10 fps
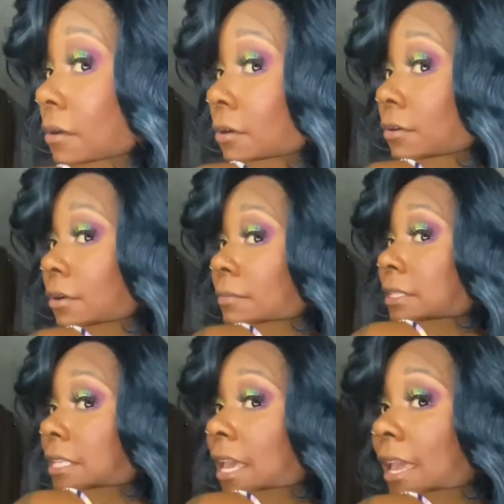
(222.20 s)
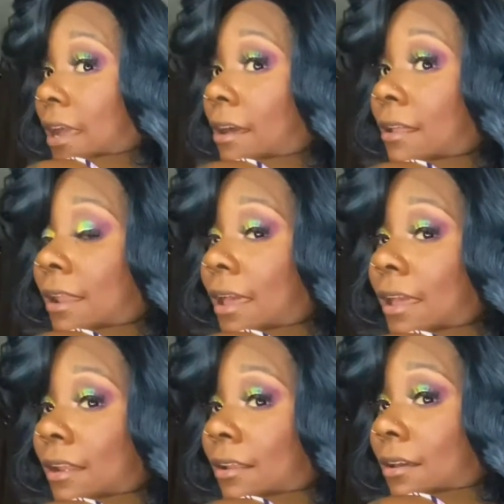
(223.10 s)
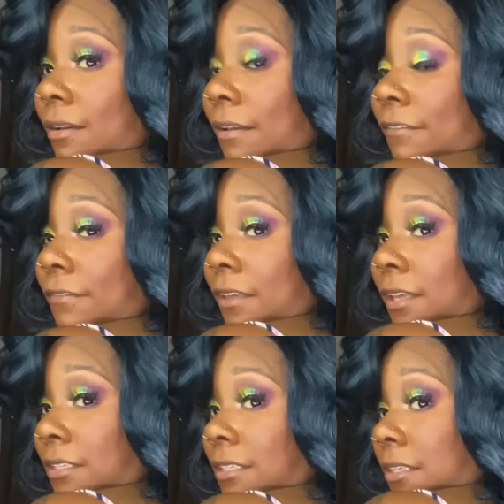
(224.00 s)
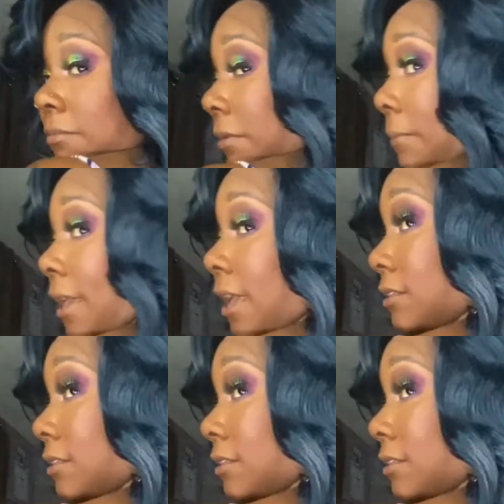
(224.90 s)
Ooh, my tag all out. Lord, fix it. My back.